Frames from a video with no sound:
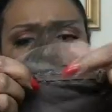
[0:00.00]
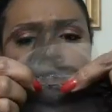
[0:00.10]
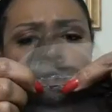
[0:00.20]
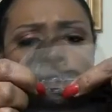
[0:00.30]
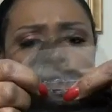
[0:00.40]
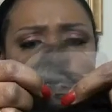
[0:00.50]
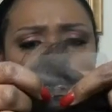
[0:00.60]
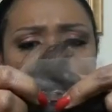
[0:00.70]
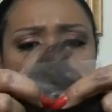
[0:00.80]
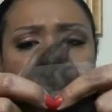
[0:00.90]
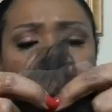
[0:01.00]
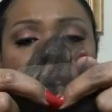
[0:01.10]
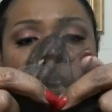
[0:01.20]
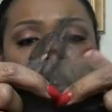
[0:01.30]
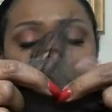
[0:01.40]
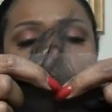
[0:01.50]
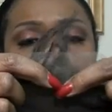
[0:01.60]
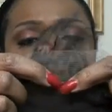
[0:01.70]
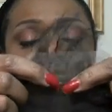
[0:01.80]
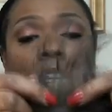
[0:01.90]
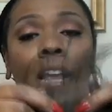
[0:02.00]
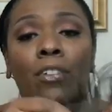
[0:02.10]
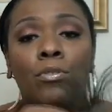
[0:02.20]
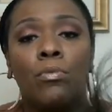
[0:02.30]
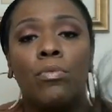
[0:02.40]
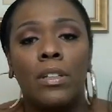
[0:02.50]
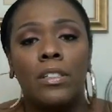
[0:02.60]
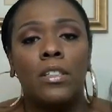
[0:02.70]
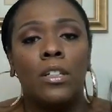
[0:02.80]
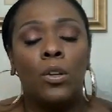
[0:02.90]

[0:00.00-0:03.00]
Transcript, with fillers: just helps you get a more natural realistic